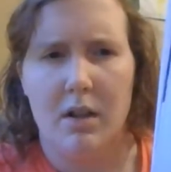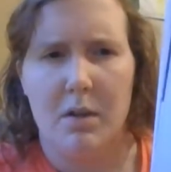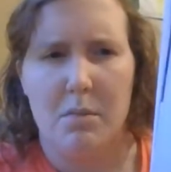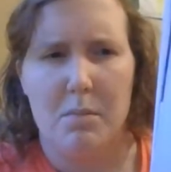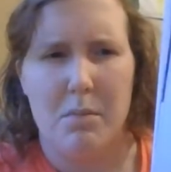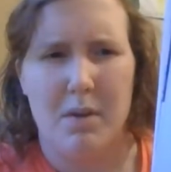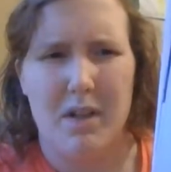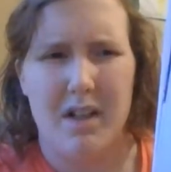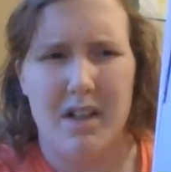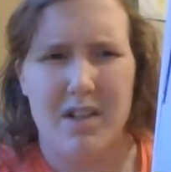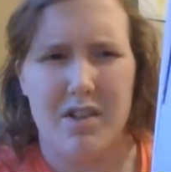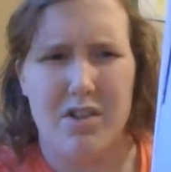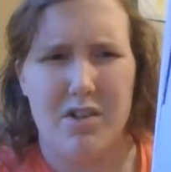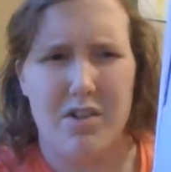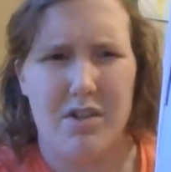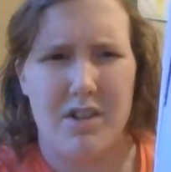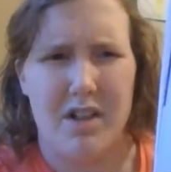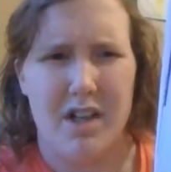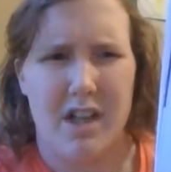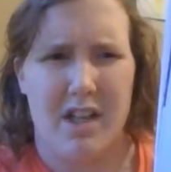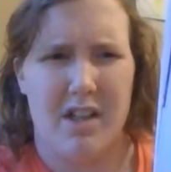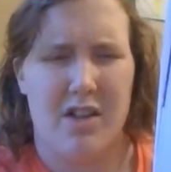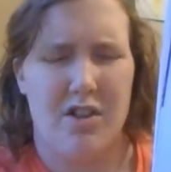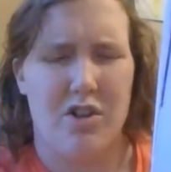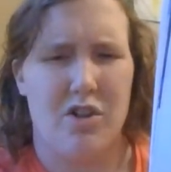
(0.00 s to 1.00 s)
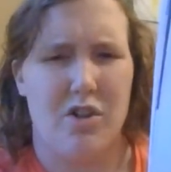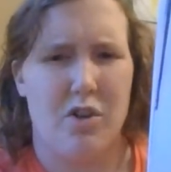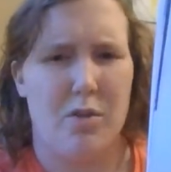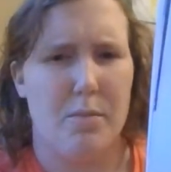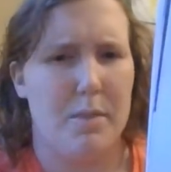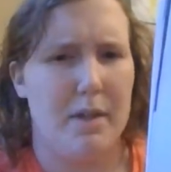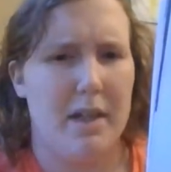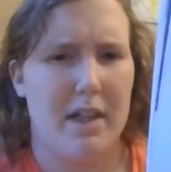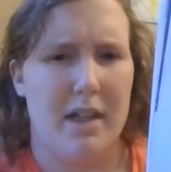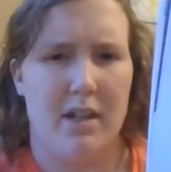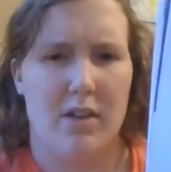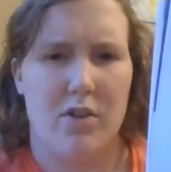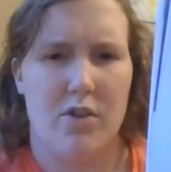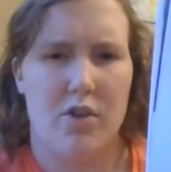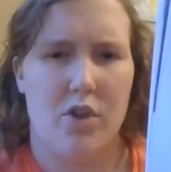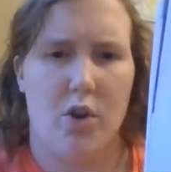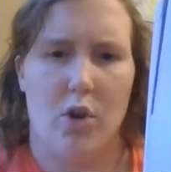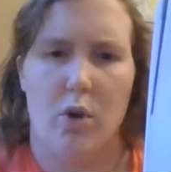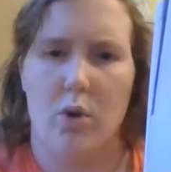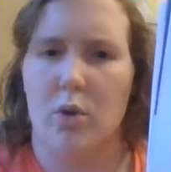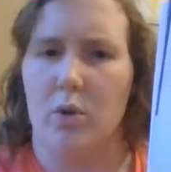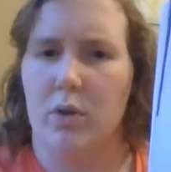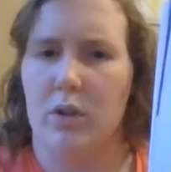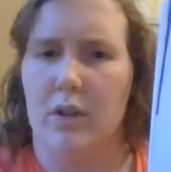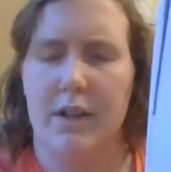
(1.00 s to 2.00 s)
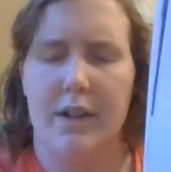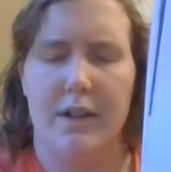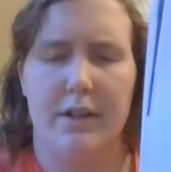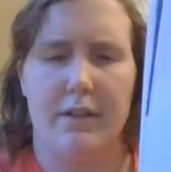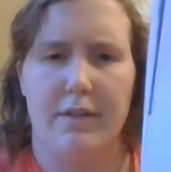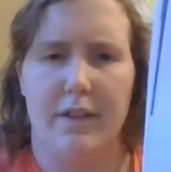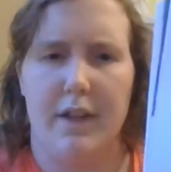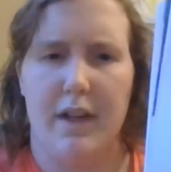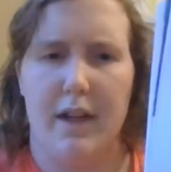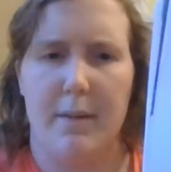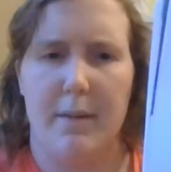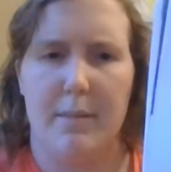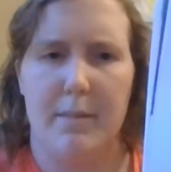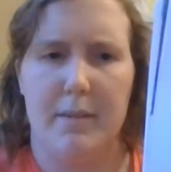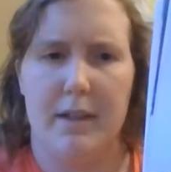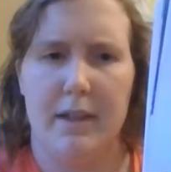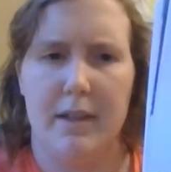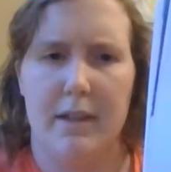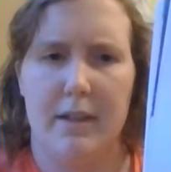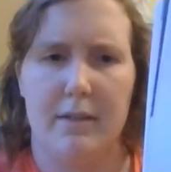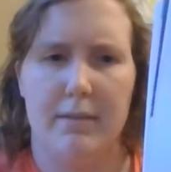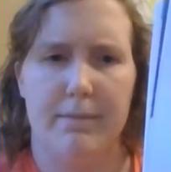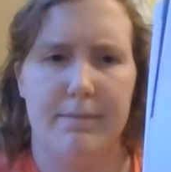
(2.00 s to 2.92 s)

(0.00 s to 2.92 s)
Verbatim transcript: But is Ernesto Miguel's only family?